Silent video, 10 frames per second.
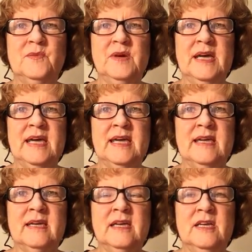
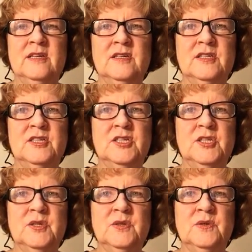way
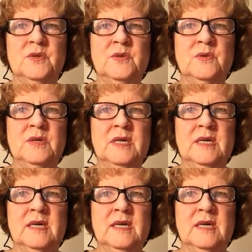to